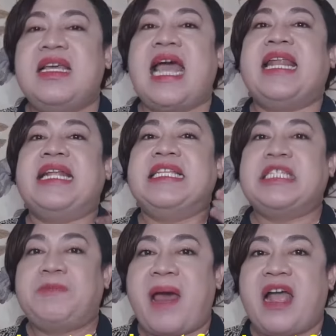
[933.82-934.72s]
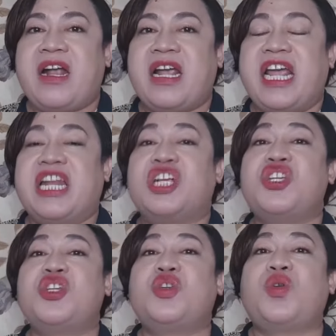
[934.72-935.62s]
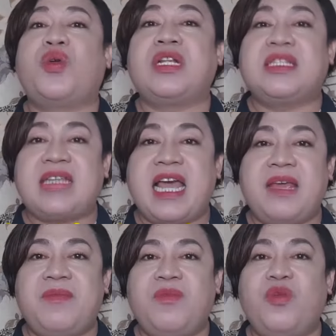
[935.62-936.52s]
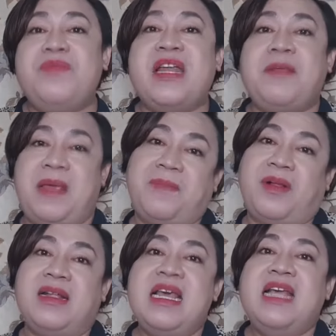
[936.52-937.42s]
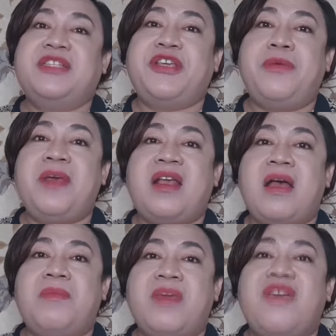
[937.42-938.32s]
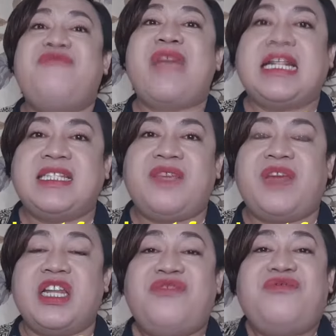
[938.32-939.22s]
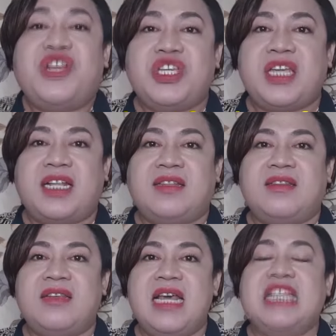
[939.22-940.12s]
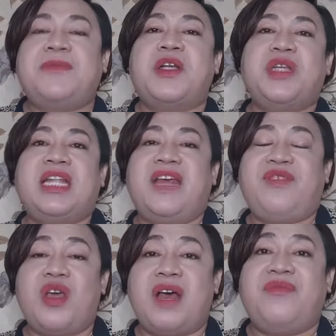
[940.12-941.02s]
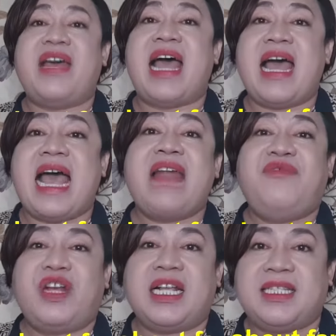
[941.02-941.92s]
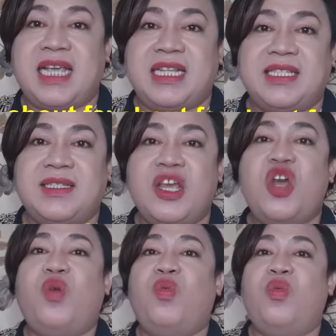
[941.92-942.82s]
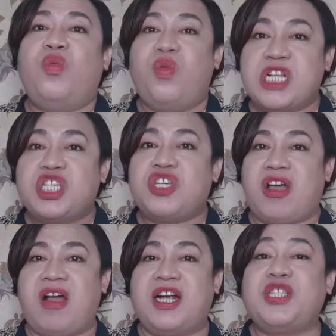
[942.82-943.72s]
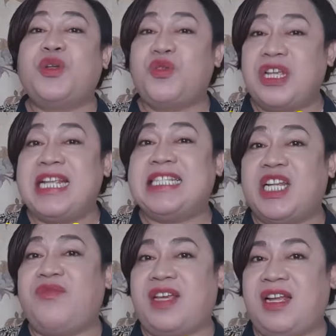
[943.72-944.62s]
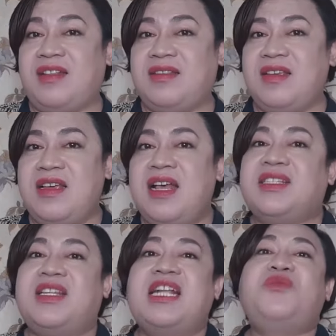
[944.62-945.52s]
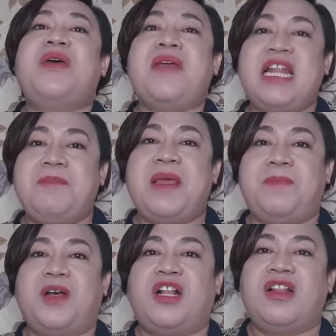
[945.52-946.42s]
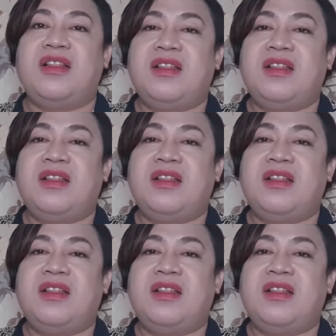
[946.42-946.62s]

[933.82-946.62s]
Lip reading: and inspire in a short time with many people. So you become effective and efficient, especially if you have advocacies which are socially significant. So that's why many people